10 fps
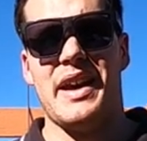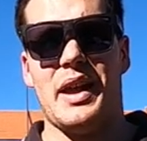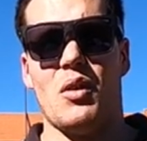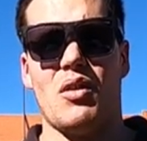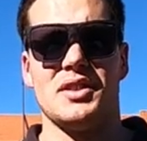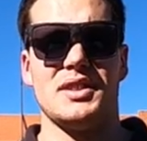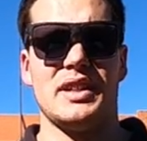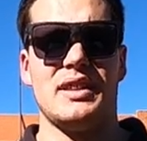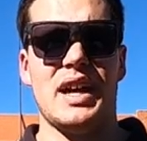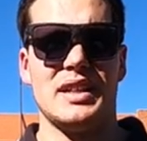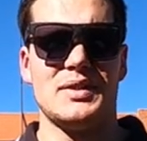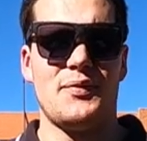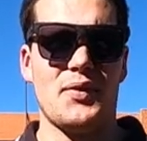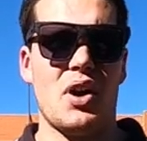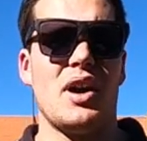and honestly, that is
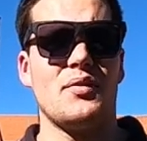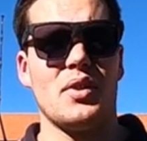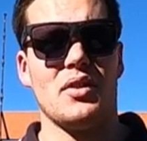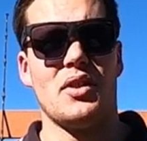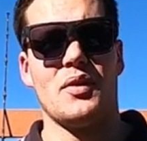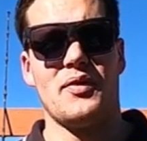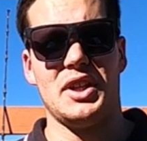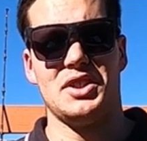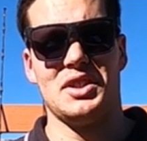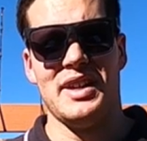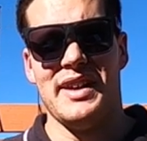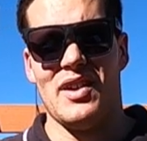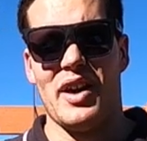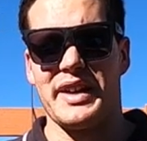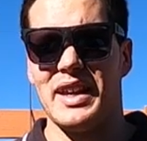fine for a lot of fish.
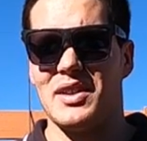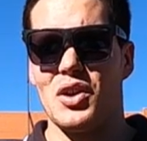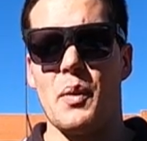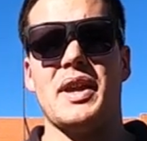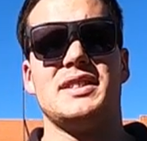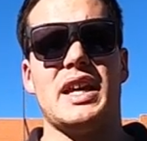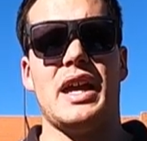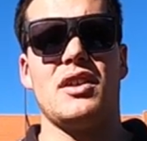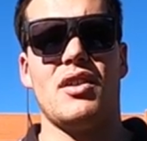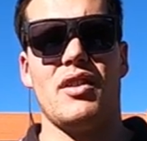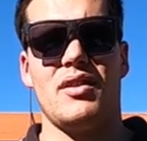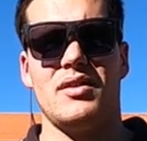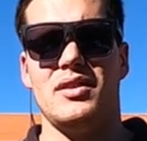I get comments saying, you know,